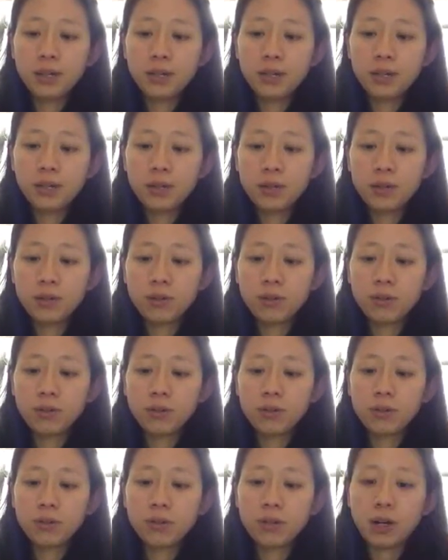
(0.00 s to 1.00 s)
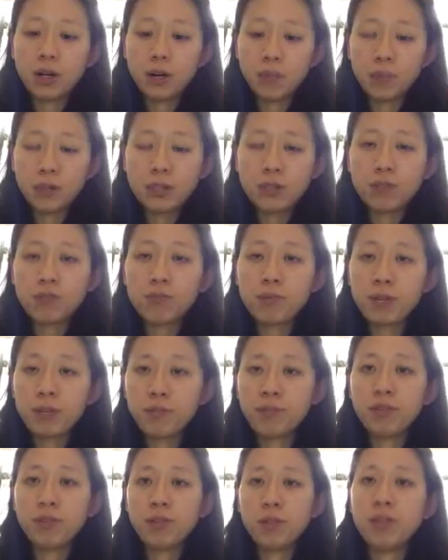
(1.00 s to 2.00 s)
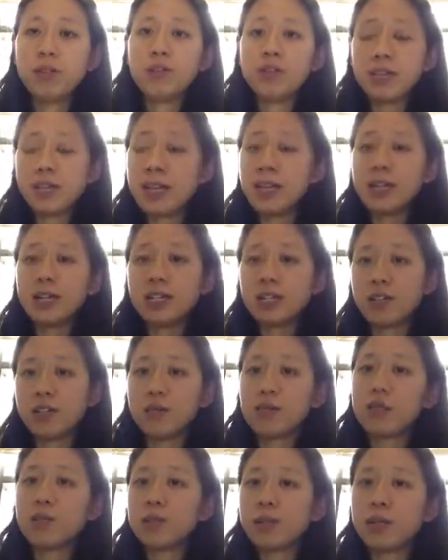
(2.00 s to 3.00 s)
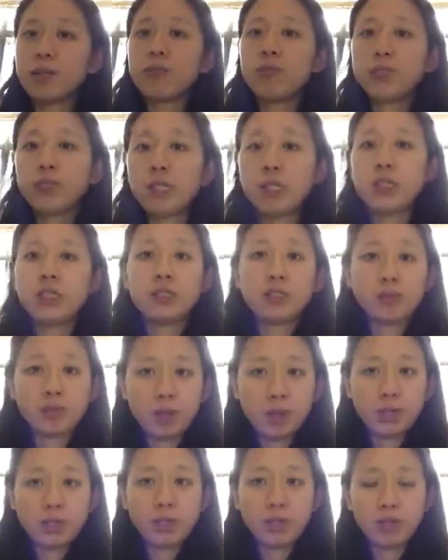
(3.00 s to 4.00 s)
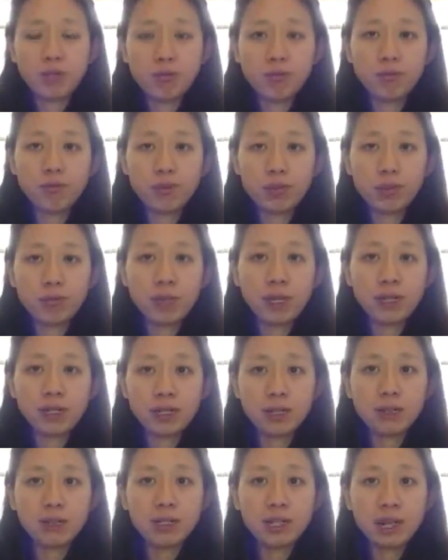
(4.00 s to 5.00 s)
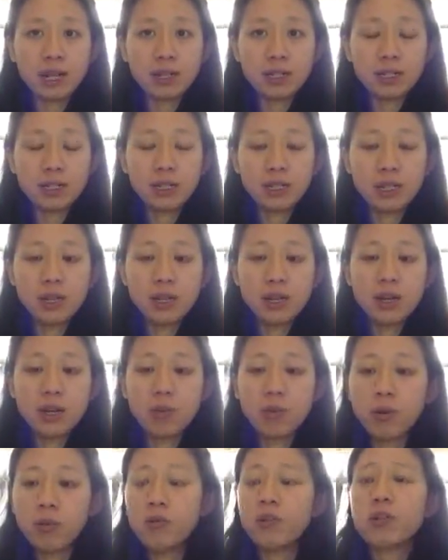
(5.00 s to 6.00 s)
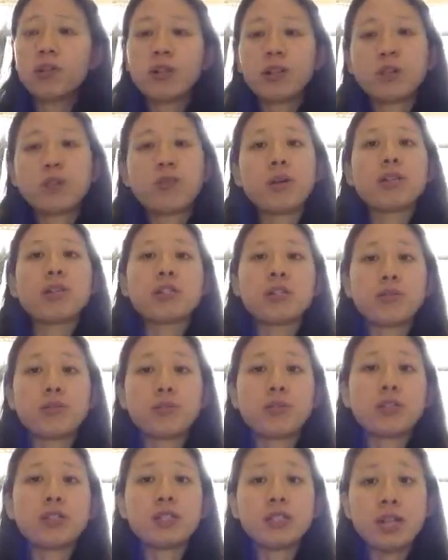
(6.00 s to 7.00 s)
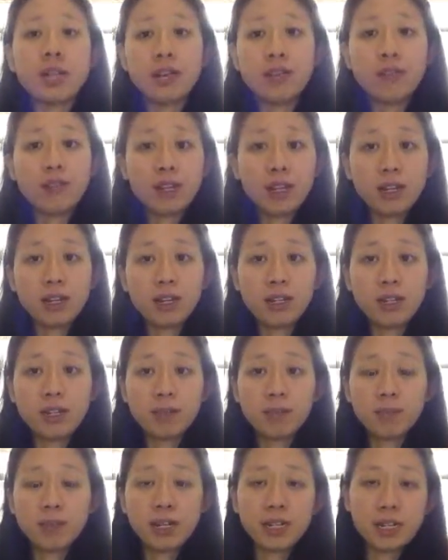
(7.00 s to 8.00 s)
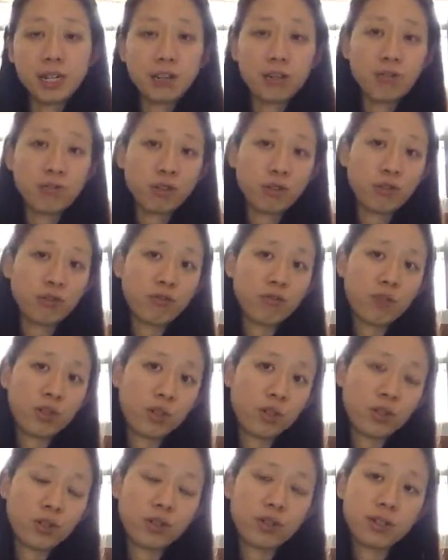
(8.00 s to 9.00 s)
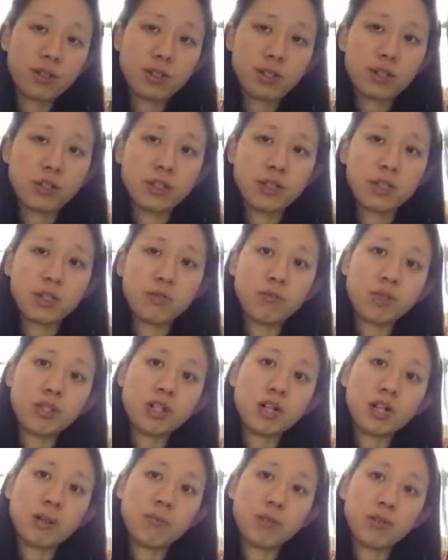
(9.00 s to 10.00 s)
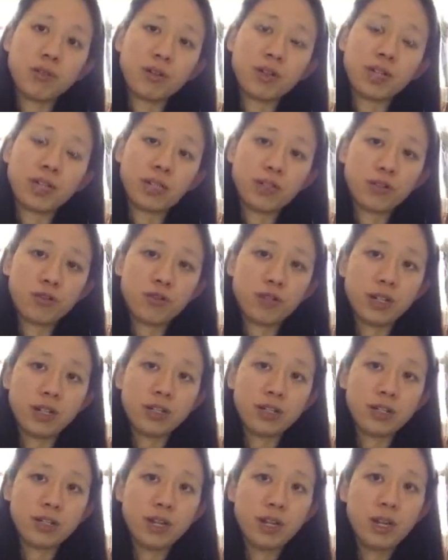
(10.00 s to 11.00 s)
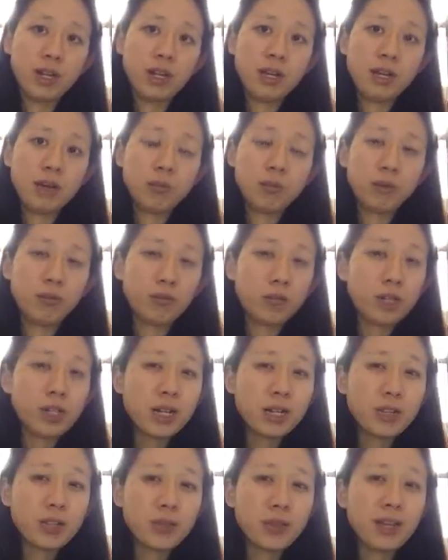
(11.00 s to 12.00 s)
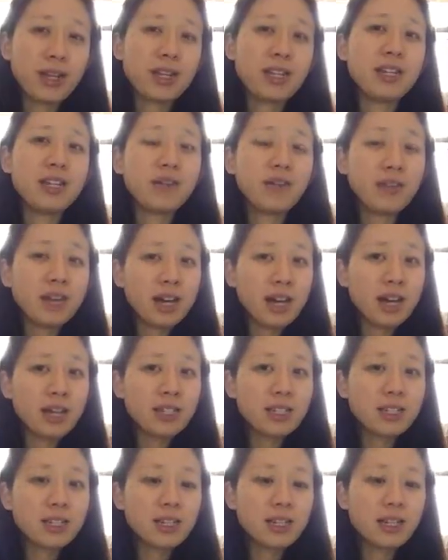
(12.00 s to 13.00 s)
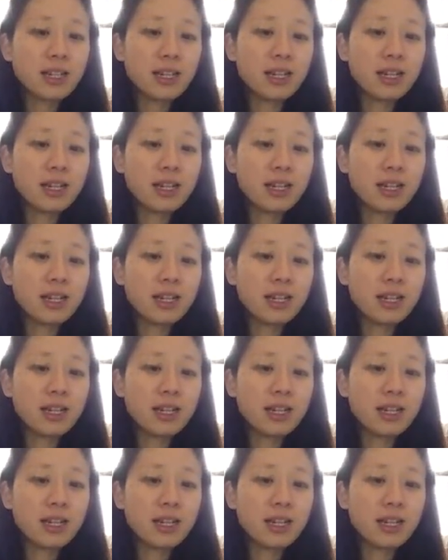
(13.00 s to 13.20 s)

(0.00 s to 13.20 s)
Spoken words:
So our budget might feel a little tight if we're being really aggressive with paying down debt, or very aggressive with saving money for the future, such as in retirement or college funds. But if we're not doing any of that